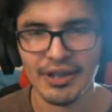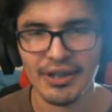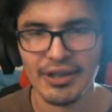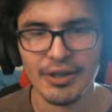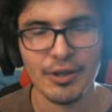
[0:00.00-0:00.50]

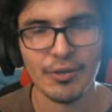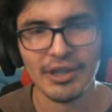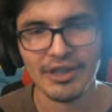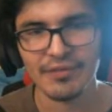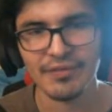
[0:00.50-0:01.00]
know
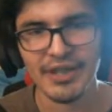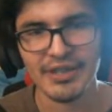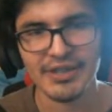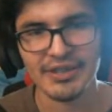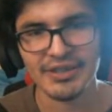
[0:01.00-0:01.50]
that the
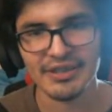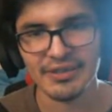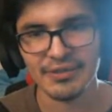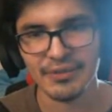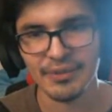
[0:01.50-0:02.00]
VHS
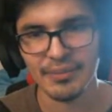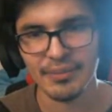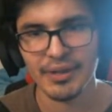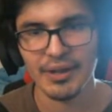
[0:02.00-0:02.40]
is from